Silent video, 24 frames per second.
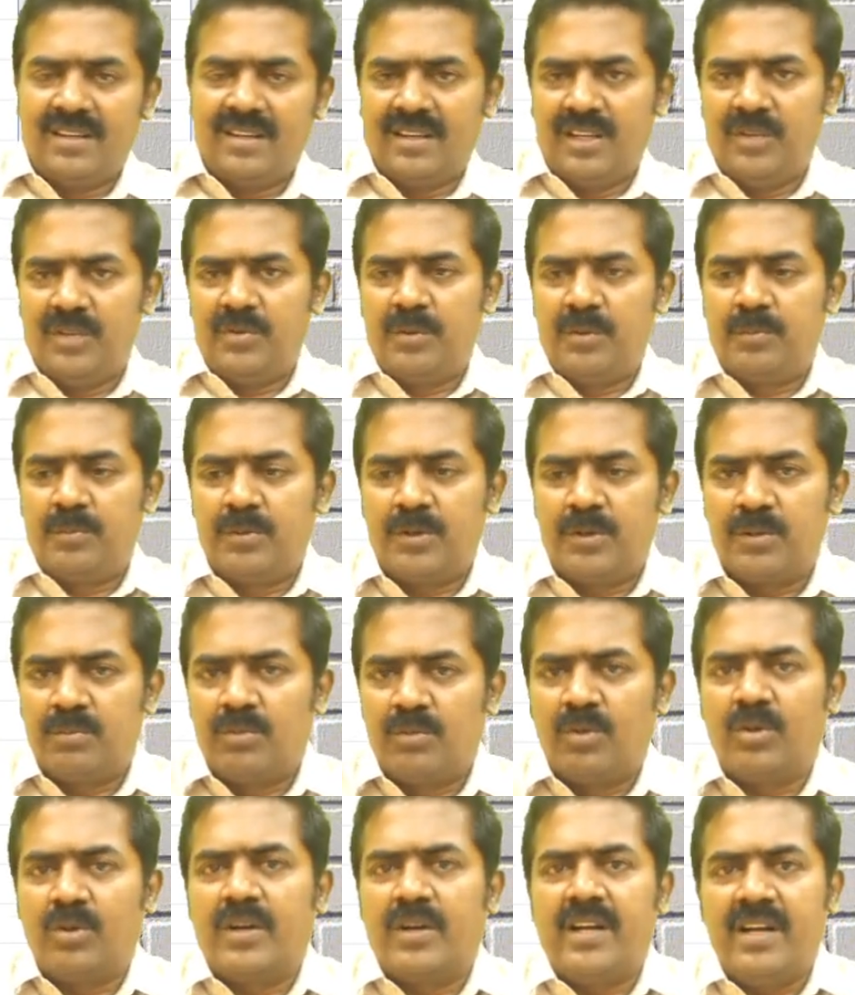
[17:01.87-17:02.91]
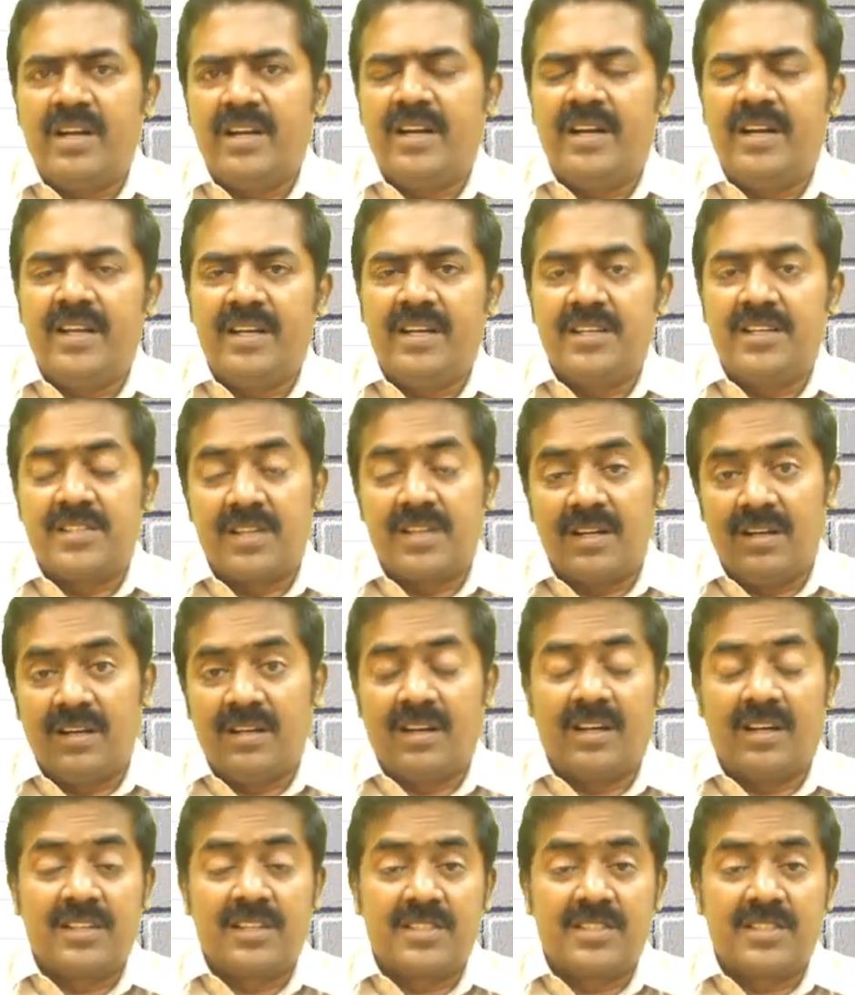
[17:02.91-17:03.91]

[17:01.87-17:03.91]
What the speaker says: If you put more ingredients, it will cause